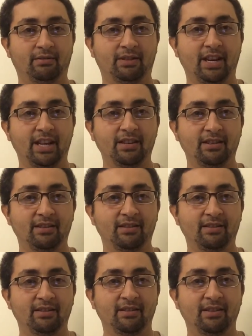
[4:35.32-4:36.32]
Okay?
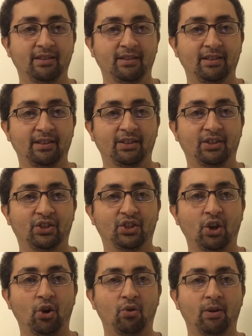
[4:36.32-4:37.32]

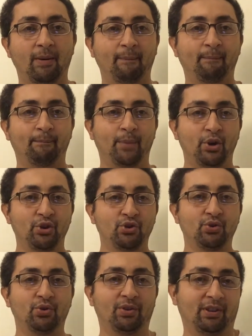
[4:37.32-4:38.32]
So, but
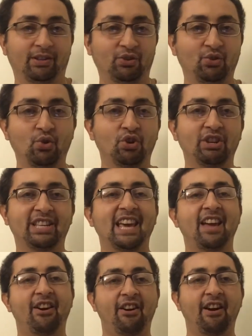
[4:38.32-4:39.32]
you only
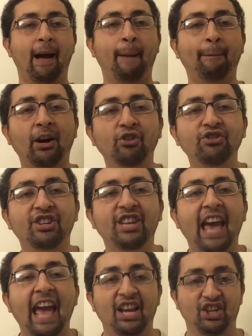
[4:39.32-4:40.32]
care about the
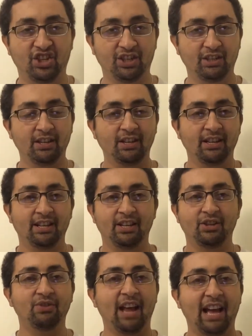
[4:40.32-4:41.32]
cash.
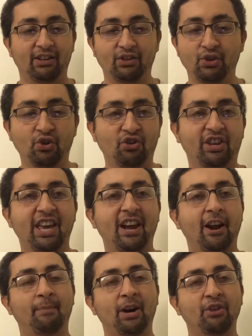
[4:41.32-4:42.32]
You don't
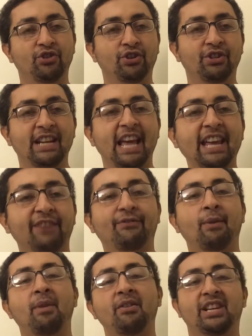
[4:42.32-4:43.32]
care about the Native
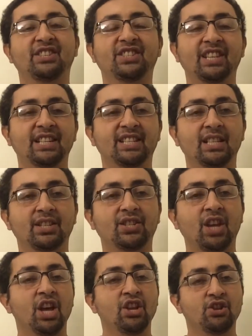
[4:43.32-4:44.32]
American
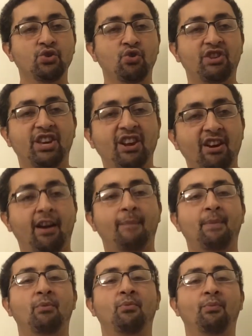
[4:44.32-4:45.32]
citizens. You don't care
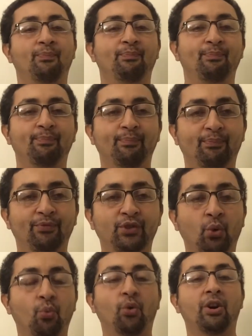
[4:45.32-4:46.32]
about
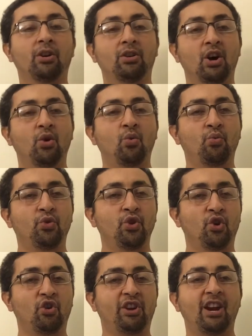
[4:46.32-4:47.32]
the world.
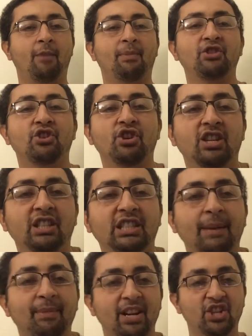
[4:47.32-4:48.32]
You don't care about the
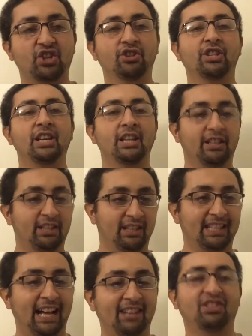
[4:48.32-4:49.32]
contamination
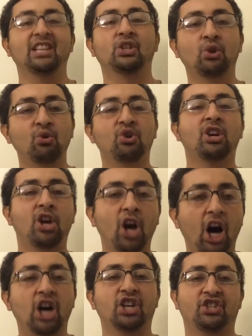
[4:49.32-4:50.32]
that thing could
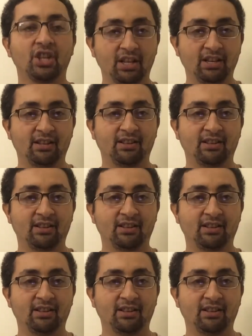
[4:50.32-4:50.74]
cause